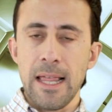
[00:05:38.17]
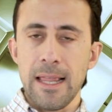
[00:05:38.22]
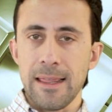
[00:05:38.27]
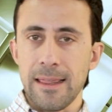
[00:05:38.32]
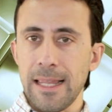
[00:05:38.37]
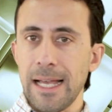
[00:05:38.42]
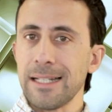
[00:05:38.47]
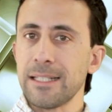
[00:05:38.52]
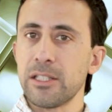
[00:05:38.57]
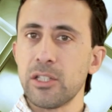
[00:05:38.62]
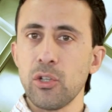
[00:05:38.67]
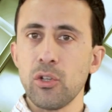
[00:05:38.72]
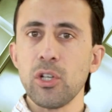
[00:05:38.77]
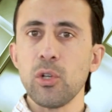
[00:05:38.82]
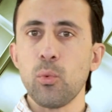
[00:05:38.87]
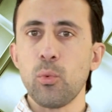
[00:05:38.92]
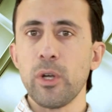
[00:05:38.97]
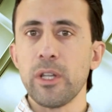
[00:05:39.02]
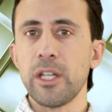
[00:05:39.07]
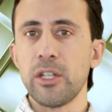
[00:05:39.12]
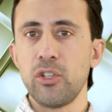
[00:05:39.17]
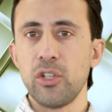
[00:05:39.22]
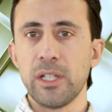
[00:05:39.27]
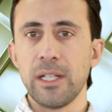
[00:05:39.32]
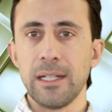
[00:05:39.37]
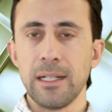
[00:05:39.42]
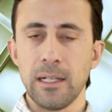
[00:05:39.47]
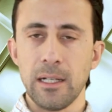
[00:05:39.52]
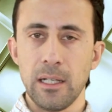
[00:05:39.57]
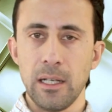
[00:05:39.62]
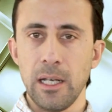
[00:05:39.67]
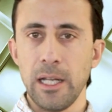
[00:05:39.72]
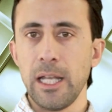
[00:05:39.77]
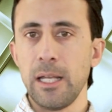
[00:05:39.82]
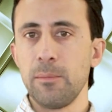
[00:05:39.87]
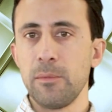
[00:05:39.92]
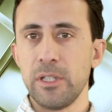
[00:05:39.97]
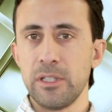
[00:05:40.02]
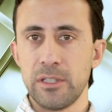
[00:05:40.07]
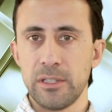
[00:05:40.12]
that's the only way that you can
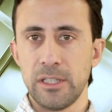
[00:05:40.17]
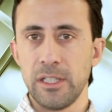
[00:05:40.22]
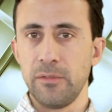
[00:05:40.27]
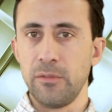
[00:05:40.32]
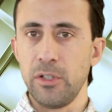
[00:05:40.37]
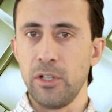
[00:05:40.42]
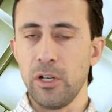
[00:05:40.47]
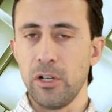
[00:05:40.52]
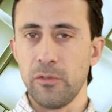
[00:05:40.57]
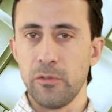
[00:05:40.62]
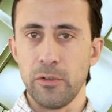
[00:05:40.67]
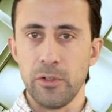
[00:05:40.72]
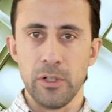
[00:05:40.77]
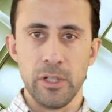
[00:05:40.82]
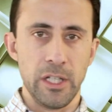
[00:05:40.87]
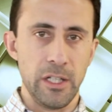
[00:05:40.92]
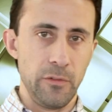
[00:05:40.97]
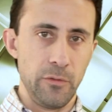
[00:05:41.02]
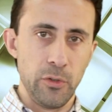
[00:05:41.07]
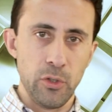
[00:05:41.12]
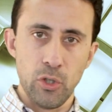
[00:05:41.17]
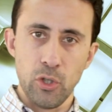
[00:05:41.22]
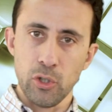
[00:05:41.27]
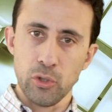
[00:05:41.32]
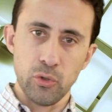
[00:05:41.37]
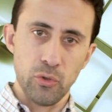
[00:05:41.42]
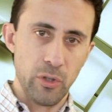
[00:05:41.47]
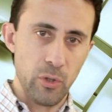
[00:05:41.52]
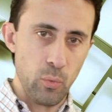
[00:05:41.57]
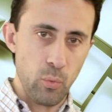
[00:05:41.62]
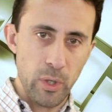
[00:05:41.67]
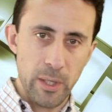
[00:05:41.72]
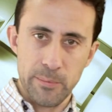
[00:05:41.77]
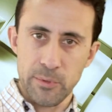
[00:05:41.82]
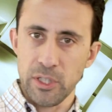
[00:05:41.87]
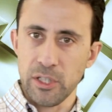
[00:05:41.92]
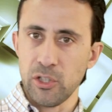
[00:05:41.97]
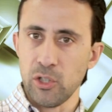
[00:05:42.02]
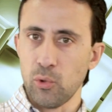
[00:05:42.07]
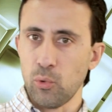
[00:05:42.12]
claim this TV offer. If you go to the
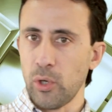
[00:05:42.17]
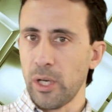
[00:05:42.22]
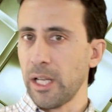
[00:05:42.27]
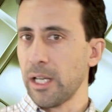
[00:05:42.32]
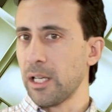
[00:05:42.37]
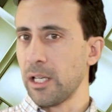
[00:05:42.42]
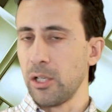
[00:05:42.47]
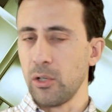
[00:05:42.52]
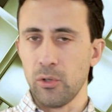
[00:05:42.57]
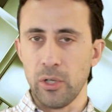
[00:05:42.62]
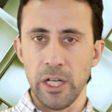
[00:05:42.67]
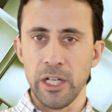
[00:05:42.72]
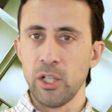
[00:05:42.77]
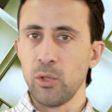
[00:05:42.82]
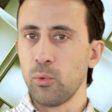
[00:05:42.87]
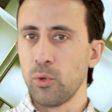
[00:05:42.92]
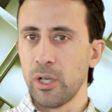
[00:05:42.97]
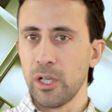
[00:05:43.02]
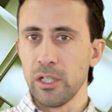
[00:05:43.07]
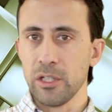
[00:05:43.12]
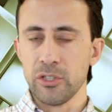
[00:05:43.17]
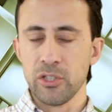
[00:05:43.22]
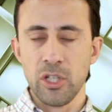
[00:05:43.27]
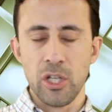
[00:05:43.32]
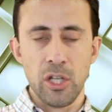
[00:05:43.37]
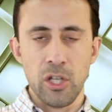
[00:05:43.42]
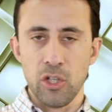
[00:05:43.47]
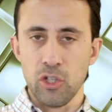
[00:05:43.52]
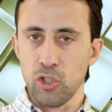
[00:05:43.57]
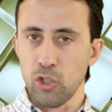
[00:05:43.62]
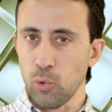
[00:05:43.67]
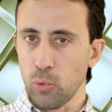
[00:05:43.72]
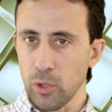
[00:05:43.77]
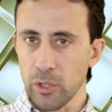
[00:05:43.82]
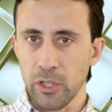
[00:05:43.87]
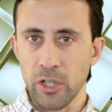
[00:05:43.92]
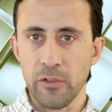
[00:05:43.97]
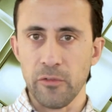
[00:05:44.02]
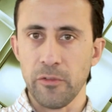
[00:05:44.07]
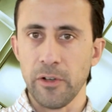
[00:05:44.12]
website directly or anywhere else, you will
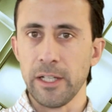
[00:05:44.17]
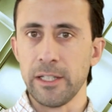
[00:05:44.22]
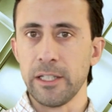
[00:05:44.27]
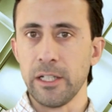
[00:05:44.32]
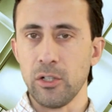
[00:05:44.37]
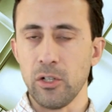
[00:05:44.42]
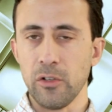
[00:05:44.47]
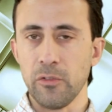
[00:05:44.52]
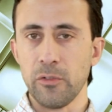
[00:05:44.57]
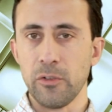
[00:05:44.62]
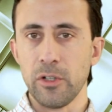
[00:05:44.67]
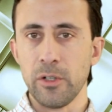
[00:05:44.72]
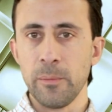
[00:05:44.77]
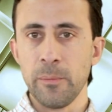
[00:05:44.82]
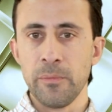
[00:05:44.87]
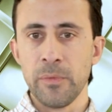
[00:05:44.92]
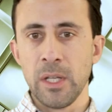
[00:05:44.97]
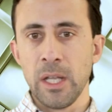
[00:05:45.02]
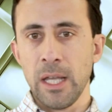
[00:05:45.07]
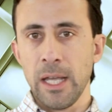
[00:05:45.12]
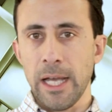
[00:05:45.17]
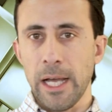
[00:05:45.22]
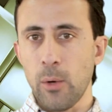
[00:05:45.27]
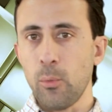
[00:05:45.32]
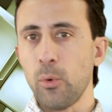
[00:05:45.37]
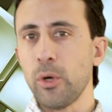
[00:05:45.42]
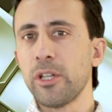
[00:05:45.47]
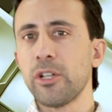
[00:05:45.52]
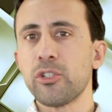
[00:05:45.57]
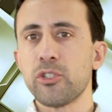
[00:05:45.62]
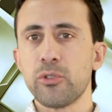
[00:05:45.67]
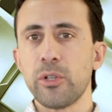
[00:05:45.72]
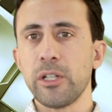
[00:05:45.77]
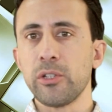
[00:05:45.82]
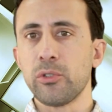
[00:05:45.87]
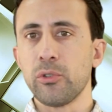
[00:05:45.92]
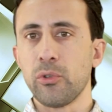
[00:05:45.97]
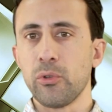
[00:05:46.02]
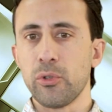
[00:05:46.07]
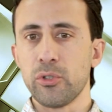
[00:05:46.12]
not find that offer. And what they're trying
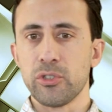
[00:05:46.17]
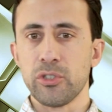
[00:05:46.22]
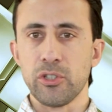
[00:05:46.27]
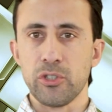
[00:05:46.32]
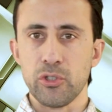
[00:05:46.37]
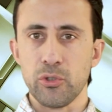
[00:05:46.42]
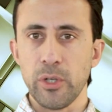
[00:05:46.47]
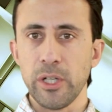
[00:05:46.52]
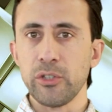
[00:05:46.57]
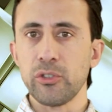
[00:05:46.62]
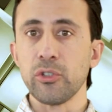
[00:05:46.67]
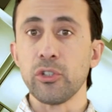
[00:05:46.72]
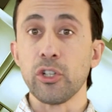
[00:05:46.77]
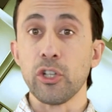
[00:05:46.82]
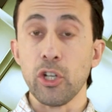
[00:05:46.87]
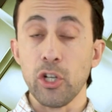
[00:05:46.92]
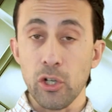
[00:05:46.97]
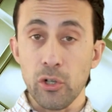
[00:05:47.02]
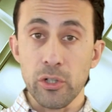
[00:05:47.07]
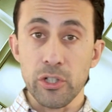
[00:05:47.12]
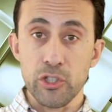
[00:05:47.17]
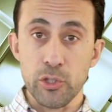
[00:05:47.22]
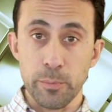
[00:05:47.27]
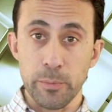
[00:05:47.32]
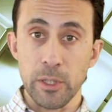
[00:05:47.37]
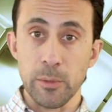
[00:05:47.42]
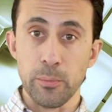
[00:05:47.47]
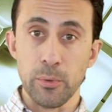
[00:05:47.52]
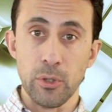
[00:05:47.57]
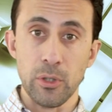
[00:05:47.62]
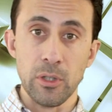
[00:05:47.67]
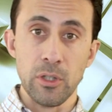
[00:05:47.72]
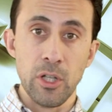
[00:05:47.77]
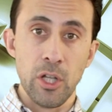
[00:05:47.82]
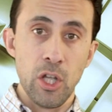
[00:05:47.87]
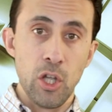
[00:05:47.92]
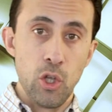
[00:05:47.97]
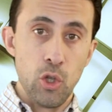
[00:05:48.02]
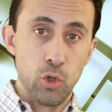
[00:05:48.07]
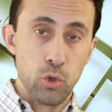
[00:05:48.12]
to do is they're trying to encourage people
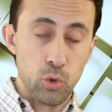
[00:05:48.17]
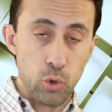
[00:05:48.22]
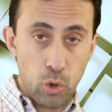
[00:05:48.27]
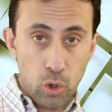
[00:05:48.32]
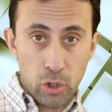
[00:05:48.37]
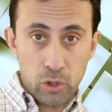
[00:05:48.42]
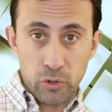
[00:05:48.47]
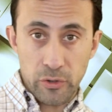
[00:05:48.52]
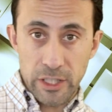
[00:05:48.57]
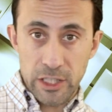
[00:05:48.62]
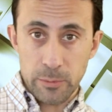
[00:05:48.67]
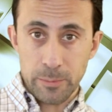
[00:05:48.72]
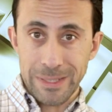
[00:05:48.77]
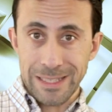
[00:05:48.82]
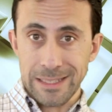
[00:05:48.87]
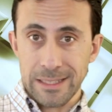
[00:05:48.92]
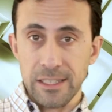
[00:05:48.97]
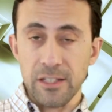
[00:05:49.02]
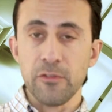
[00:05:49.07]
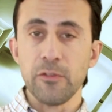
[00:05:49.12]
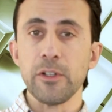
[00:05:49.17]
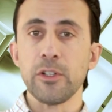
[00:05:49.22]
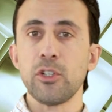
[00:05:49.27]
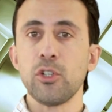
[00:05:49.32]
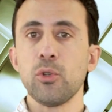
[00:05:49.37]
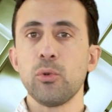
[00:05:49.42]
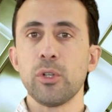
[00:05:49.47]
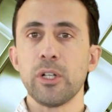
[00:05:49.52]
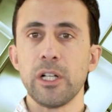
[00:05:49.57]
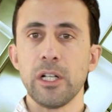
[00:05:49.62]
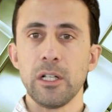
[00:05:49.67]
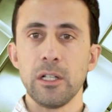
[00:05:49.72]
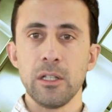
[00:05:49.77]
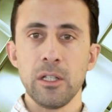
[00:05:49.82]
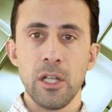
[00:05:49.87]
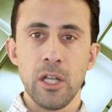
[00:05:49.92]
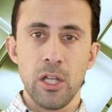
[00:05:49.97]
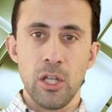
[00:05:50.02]
to go to the specific URL,